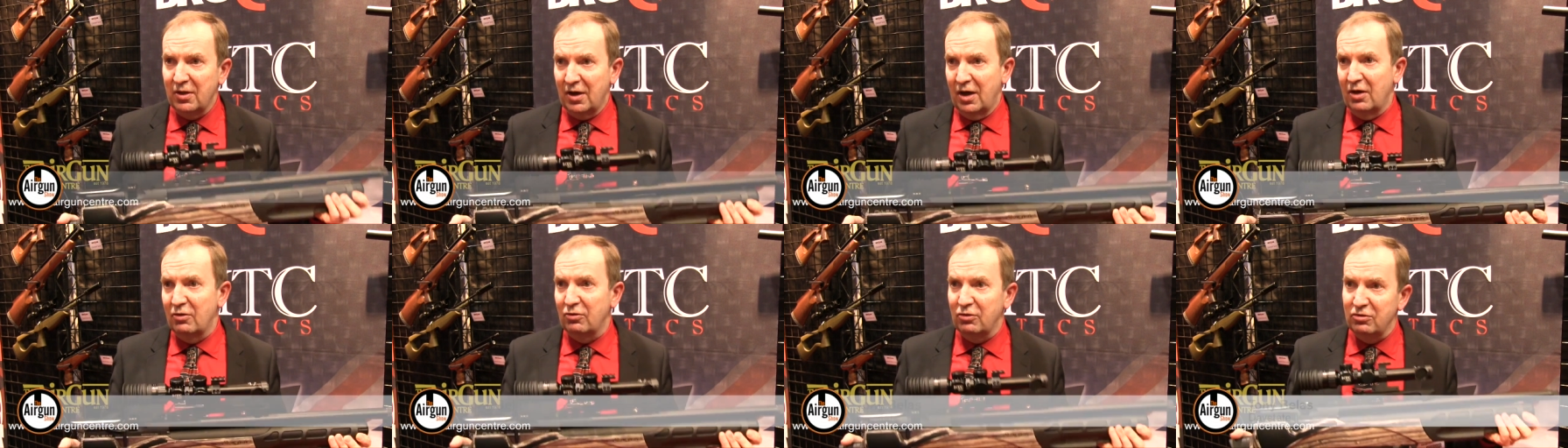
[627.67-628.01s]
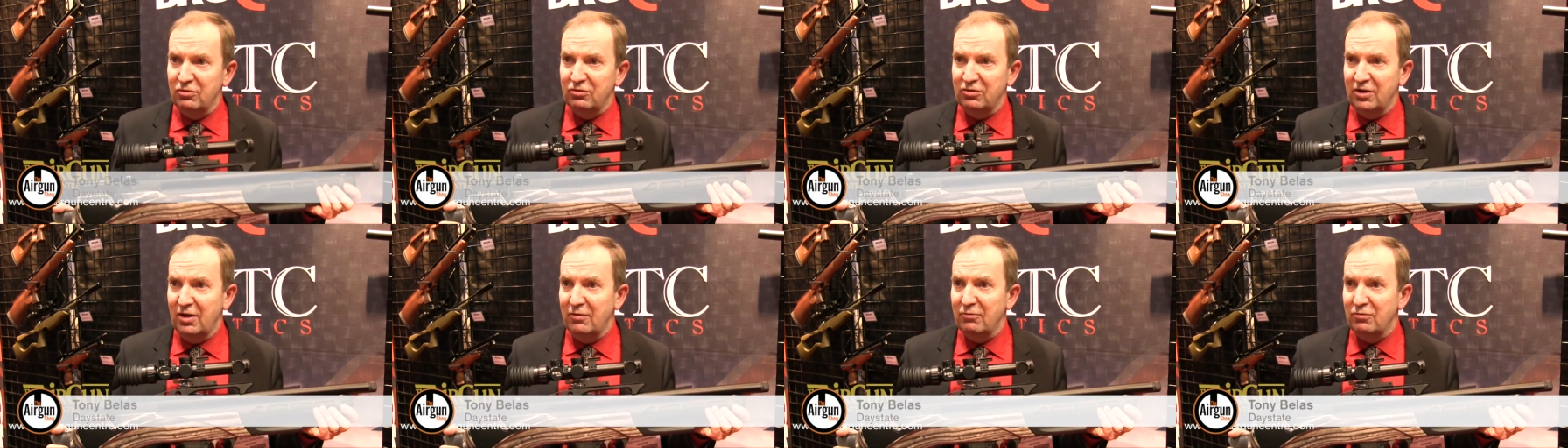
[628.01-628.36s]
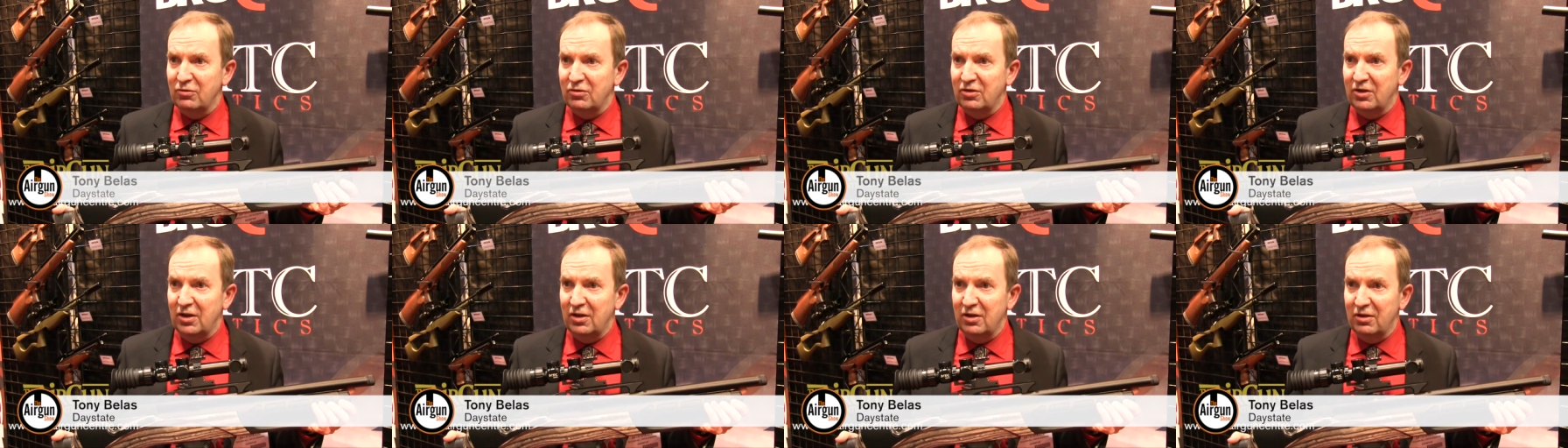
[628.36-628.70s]

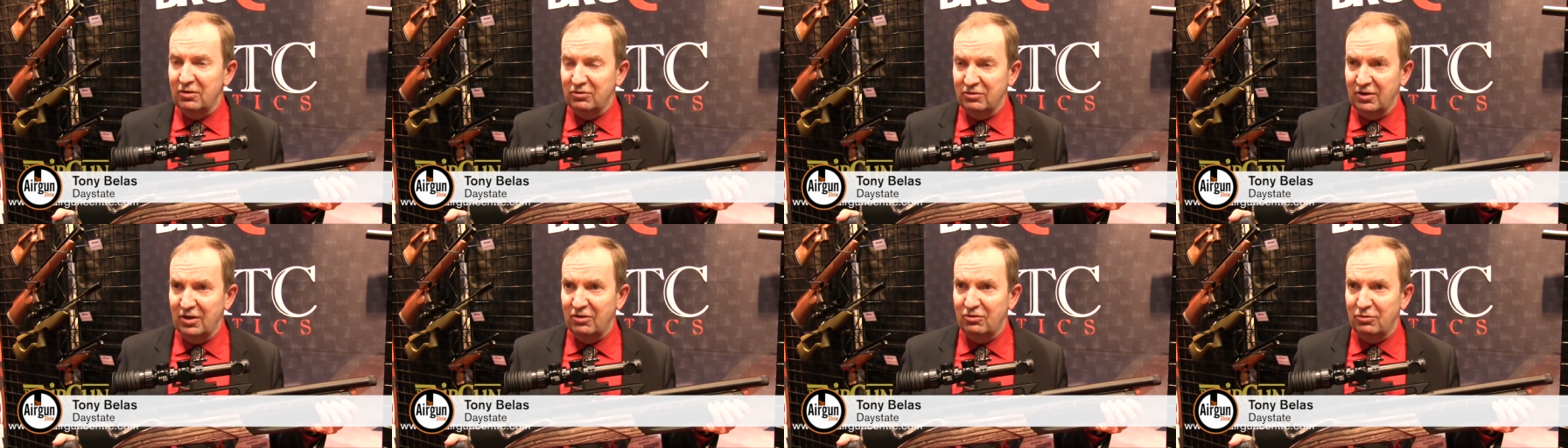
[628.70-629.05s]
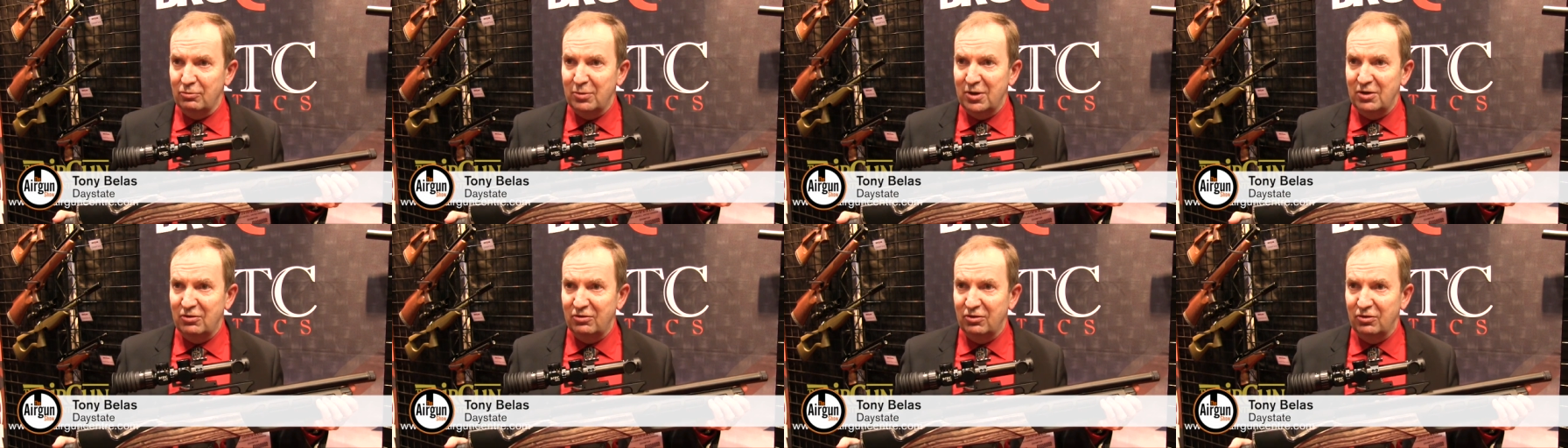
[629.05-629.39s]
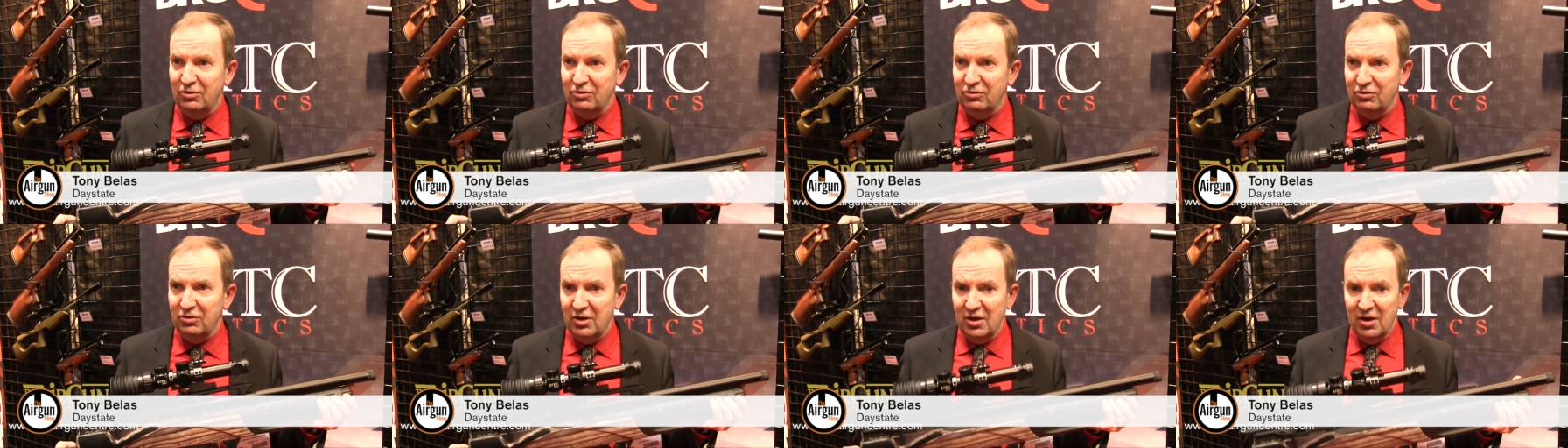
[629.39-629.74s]
170
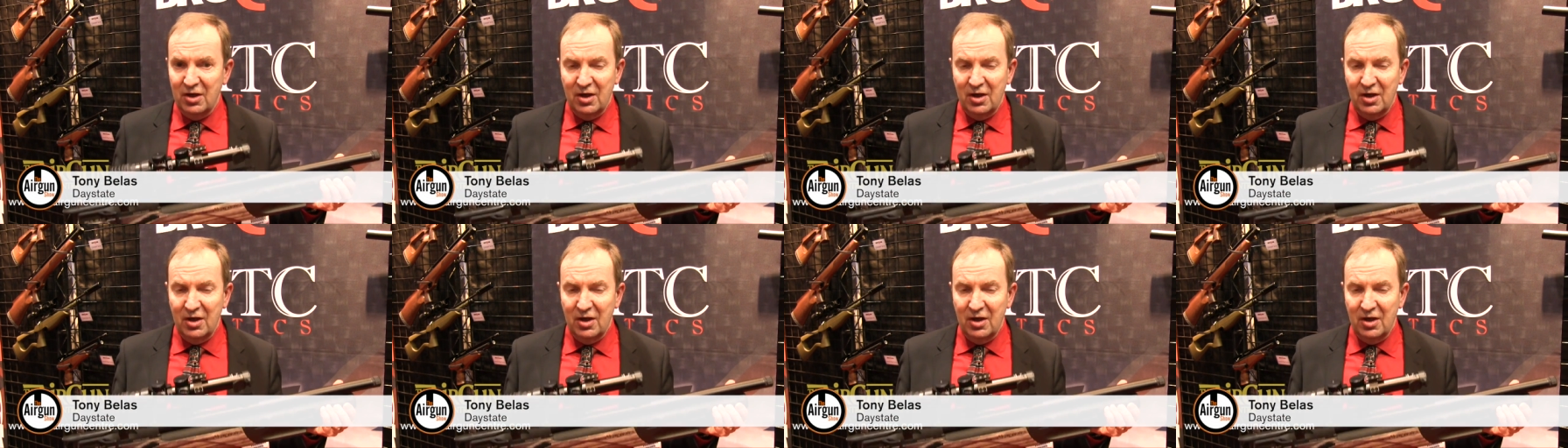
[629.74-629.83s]
centimetres,